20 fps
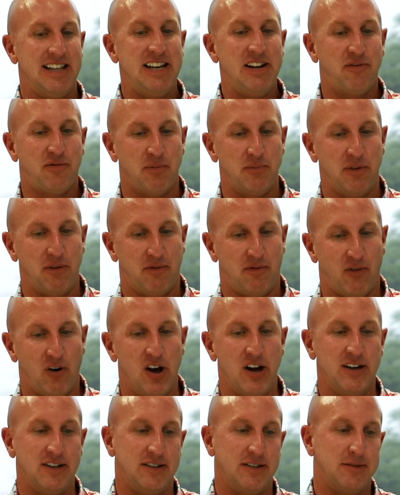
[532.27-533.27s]
lead from the
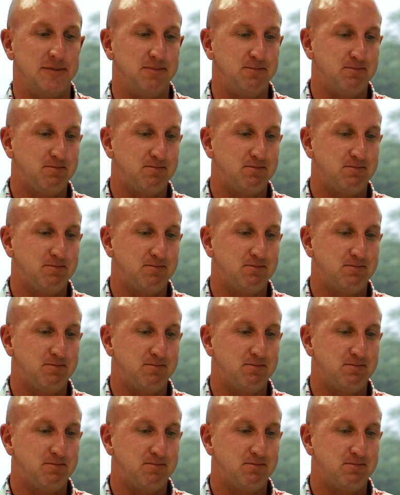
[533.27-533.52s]
front.